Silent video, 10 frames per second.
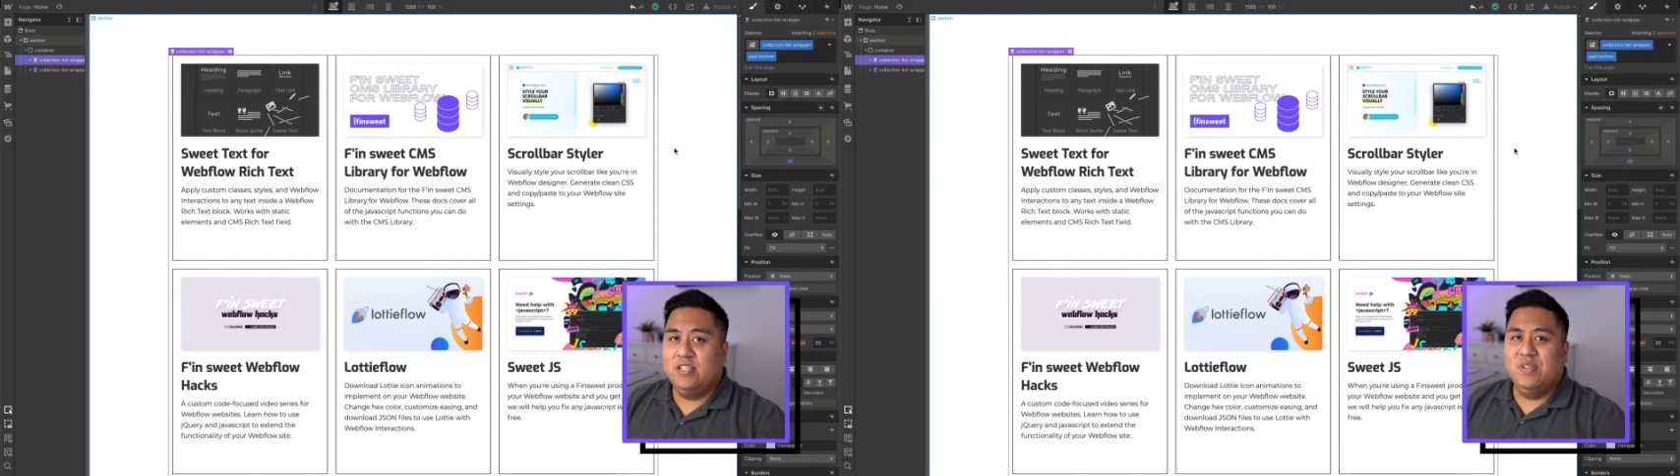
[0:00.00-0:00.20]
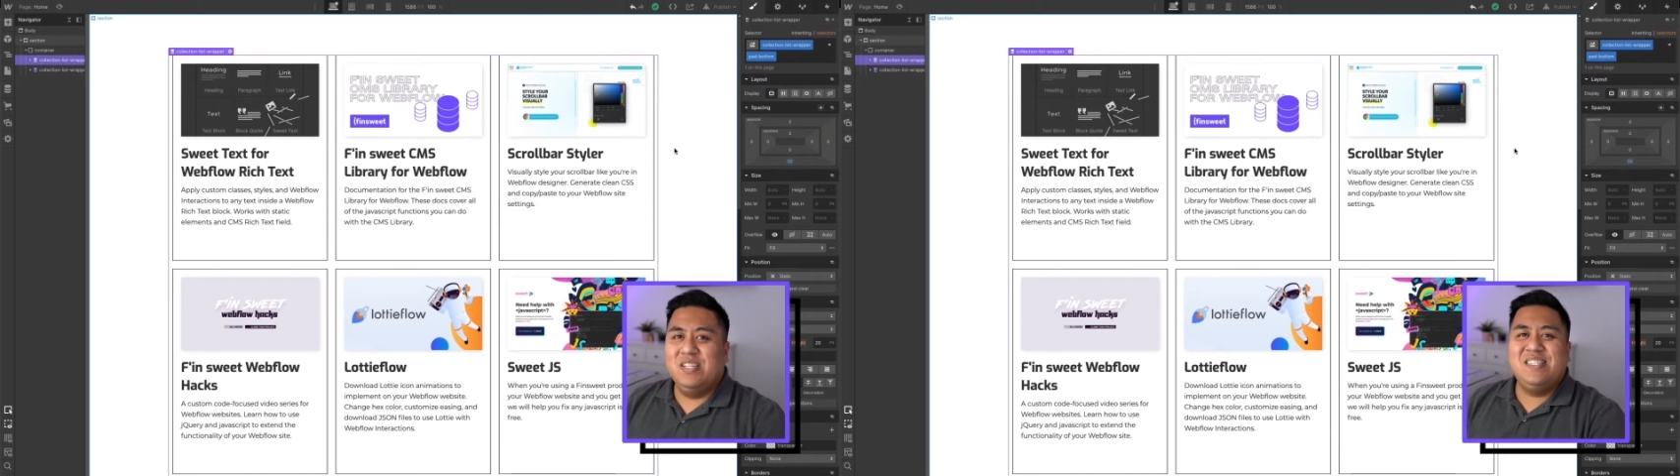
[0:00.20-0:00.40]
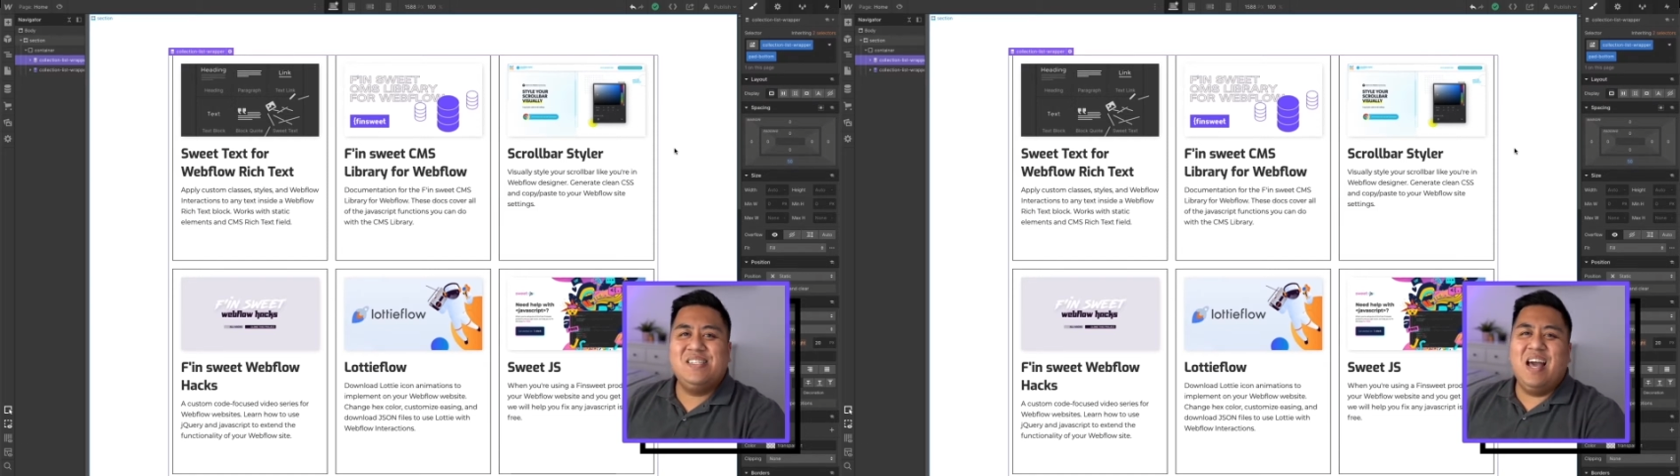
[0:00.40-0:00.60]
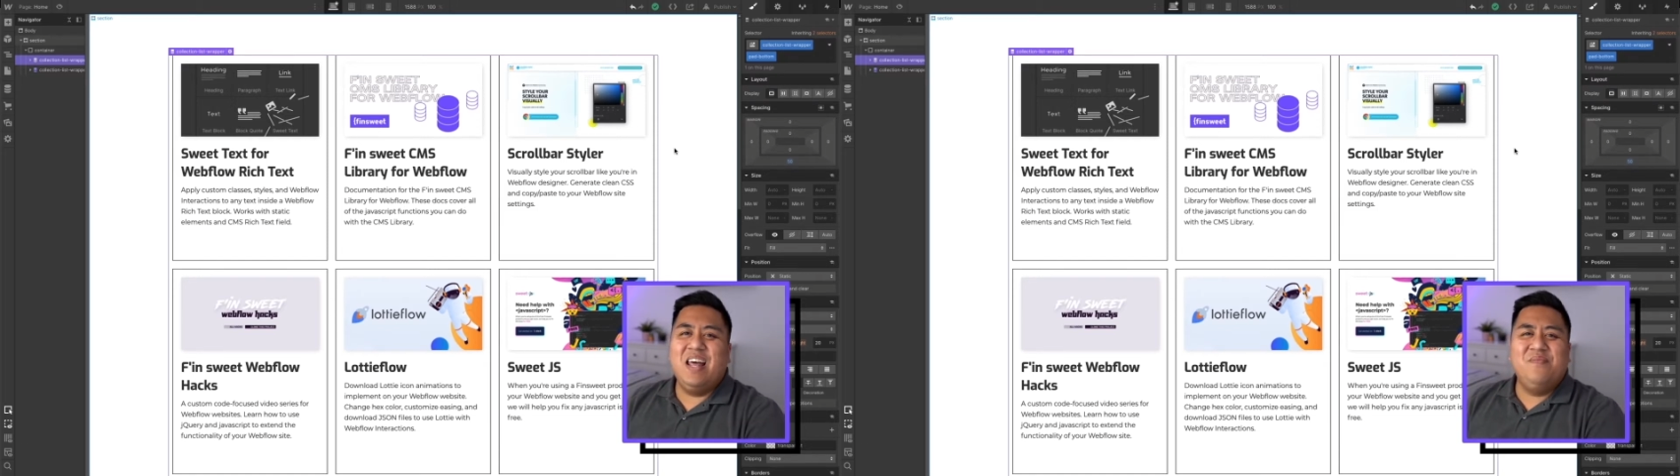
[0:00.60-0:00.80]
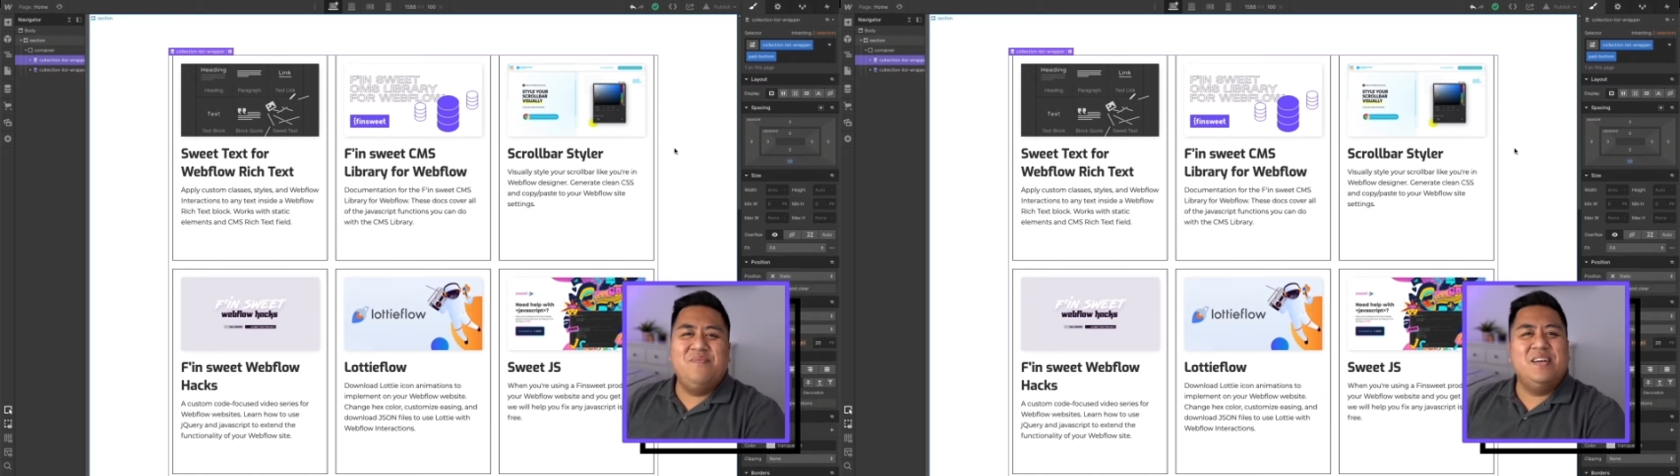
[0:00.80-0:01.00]
So this is kind
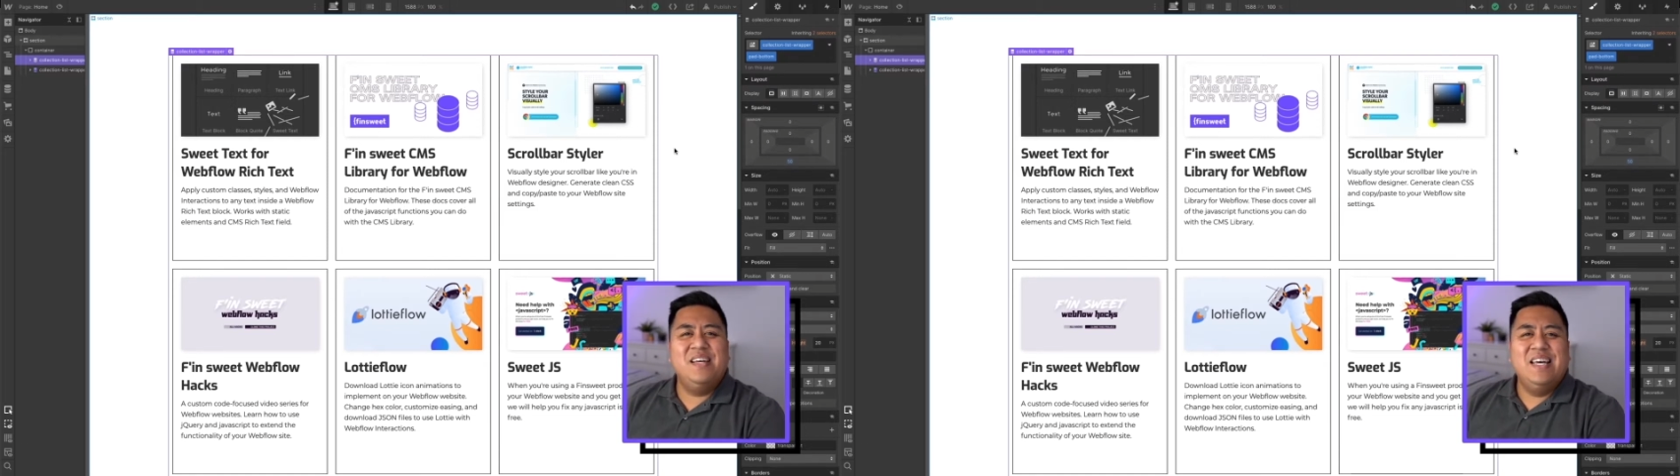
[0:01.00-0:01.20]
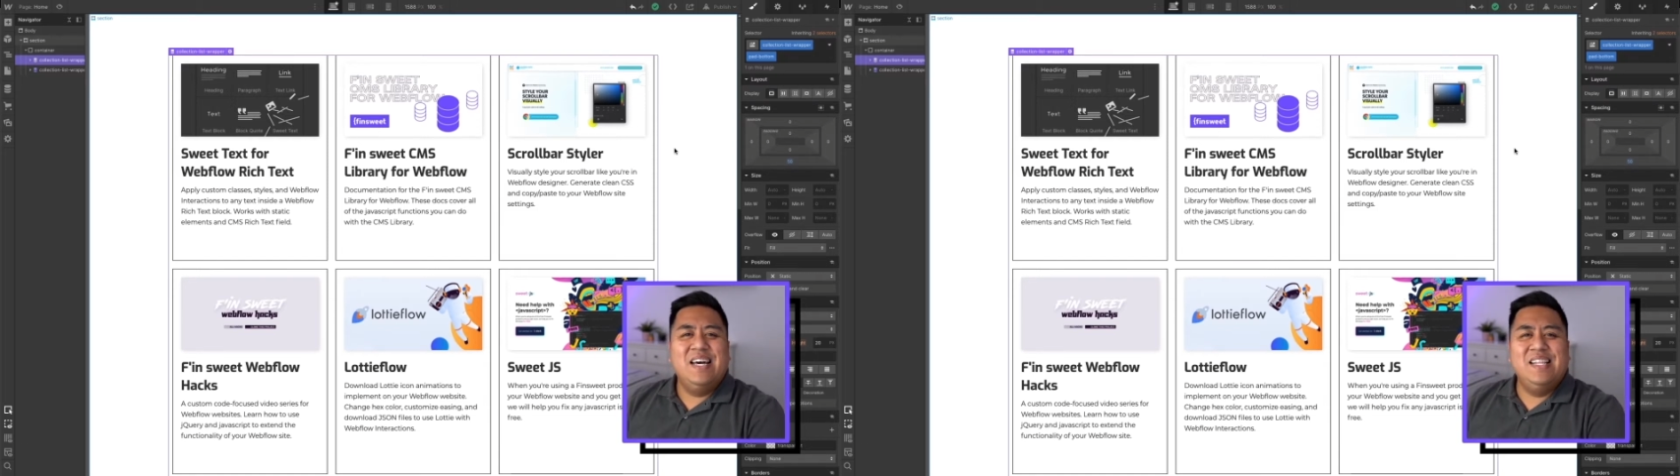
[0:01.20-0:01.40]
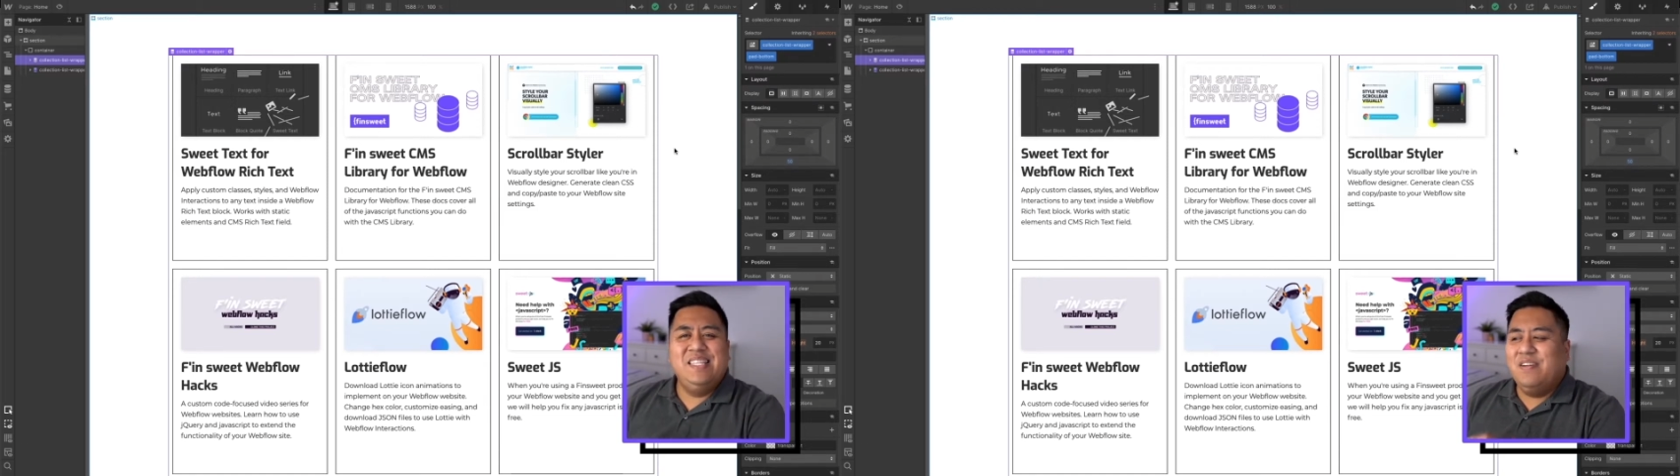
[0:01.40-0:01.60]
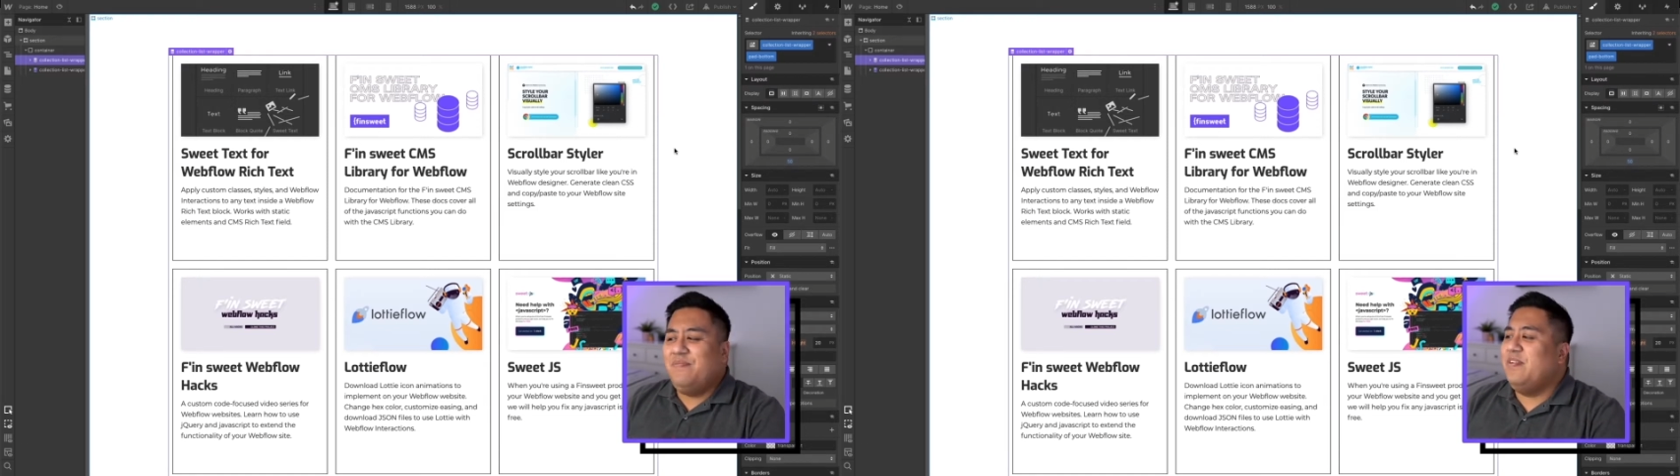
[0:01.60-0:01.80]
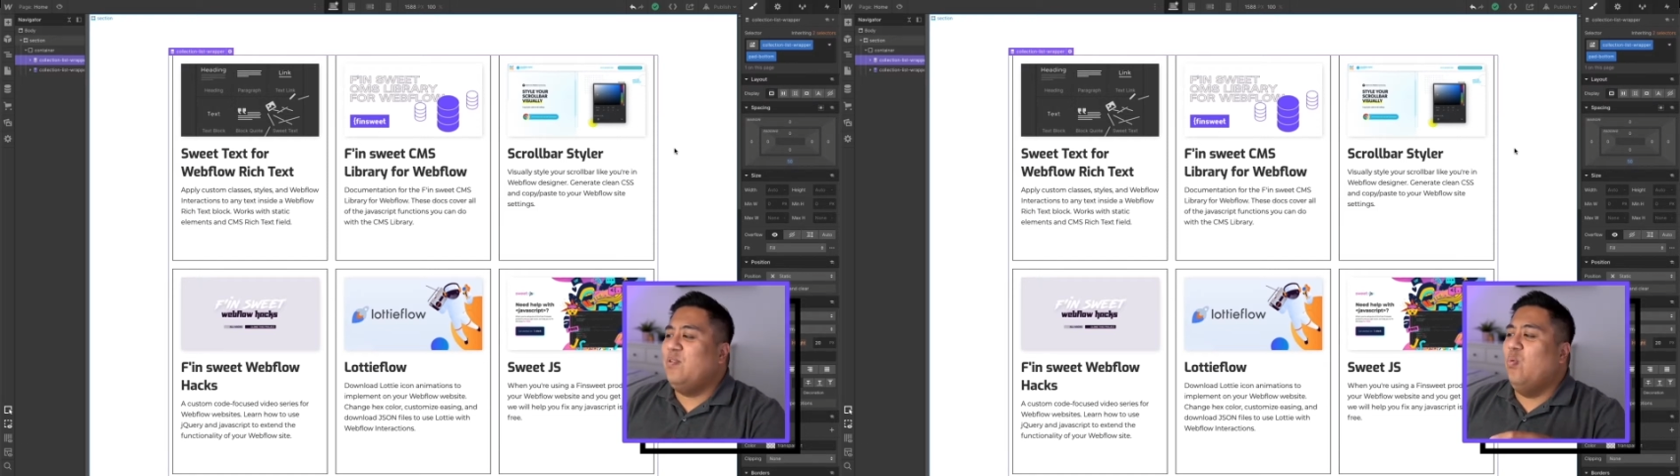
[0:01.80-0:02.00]
of a, a different